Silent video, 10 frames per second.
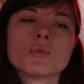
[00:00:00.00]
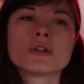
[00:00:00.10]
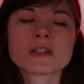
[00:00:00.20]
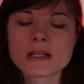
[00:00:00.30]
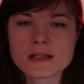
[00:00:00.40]

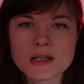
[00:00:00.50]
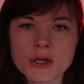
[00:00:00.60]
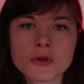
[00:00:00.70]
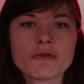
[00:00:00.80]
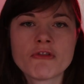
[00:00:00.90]
worst case
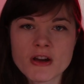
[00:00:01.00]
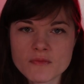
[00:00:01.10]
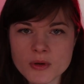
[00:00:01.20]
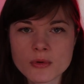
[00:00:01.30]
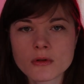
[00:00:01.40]
scenario,
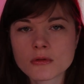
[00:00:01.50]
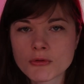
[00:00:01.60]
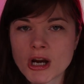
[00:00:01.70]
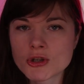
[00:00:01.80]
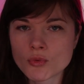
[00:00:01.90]
5 people
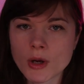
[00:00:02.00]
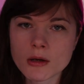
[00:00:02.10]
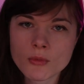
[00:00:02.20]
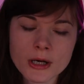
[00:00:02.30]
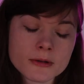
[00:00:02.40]

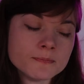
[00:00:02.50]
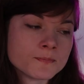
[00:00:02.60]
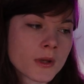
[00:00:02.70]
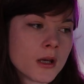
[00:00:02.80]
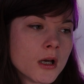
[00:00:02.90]
graduate, right?
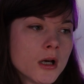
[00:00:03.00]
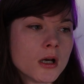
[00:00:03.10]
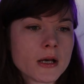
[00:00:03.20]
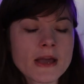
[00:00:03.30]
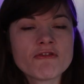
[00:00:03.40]

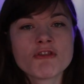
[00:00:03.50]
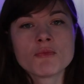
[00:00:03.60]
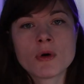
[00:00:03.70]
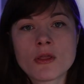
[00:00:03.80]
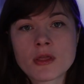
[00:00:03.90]

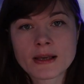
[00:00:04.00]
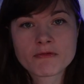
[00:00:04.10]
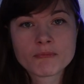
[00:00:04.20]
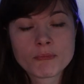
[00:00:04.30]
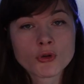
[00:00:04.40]
Every month, like
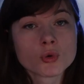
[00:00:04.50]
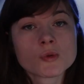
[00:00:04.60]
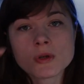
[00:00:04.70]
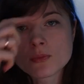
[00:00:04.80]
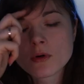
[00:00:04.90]

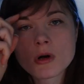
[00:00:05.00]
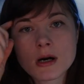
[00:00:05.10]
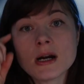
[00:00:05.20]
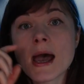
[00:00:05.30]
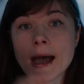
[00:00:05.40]
those people
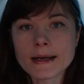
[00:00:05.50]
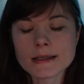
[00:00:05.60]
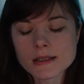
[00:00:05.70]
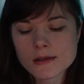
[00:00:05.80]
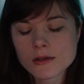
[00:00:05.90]
are
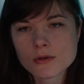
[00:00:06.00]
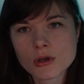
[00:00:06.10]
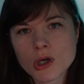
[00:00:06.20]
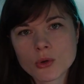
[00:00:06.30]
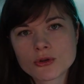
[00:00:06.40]
added to
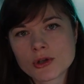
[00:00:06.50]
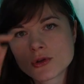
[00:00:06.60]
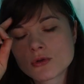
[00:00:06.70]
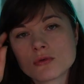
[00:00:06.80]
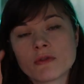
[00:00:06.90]
the
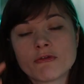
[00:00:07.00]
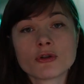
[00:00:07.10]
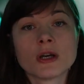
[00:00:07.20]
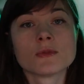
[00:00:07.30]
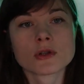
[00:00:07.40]
coaches
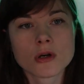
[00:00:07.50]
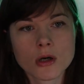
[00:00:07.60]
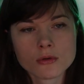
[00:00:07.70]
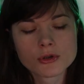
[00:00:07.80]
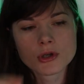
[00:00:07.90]
for them to
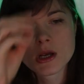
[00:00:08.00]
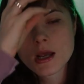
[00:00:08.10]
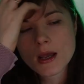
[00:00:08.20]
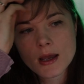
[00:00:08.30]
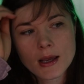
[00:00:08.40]
coach.
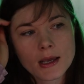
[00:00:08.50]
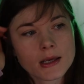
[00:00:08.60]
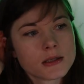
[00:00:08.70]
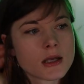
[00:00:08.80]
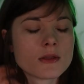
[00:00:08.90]

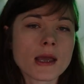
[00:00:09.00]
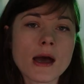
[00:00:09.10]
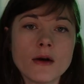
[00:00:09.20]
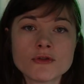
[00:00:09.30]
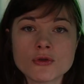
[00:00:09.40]
And they
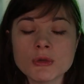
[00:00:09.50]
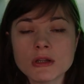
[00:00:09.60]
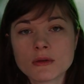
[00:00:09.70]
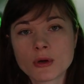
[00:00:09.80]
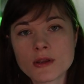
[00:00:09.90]
have to
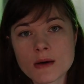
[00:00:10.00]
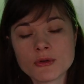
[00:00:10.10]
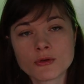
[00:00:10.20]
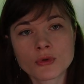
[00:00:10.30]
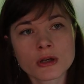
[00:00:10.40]
meet with them
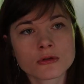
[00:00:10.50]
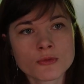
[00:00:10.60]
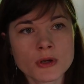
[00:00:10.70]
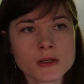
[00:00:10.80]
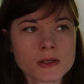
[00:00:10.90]
on a regular
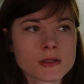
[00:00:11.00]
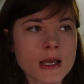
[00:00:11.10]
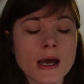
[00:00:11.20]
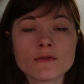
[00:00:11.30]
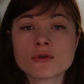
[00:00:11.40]
basis.
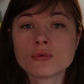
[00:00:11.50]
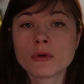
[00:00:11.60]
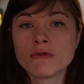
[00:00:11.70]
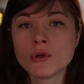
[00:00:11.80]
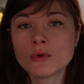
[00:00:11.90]
They have to
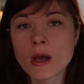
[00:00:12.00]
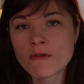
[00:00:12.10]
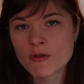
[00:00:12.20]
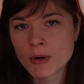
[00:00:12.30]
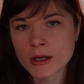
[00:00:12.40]
review
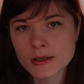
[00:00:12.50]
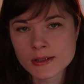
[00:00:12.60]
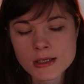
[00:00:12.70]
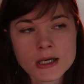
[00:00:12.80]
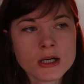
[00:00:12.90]

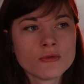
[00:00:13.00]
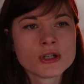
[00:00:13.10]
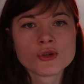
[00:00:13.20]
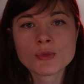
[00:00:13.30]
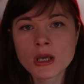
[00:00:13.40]
everybody's
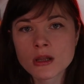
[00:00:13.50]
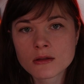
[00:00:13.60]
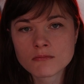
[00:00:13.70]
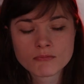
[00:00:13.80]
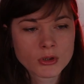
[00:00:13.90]
resume,